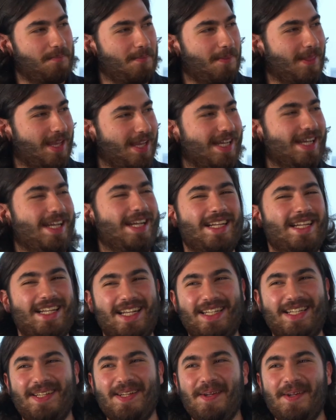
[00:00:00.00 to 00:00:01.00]

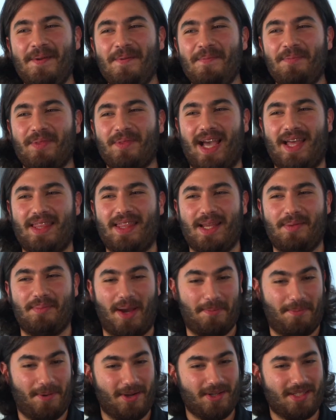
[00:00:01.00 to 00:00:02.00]
Yeah. And then
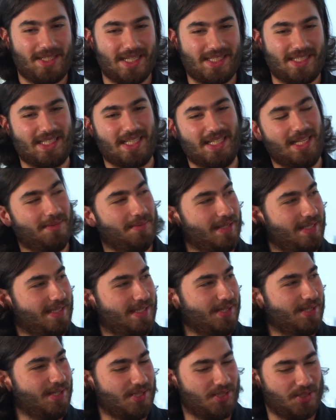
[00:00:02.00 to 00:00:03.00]
my podcast is a little bit
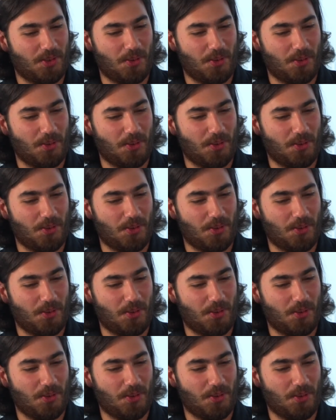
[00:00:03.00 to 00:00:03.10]
serious.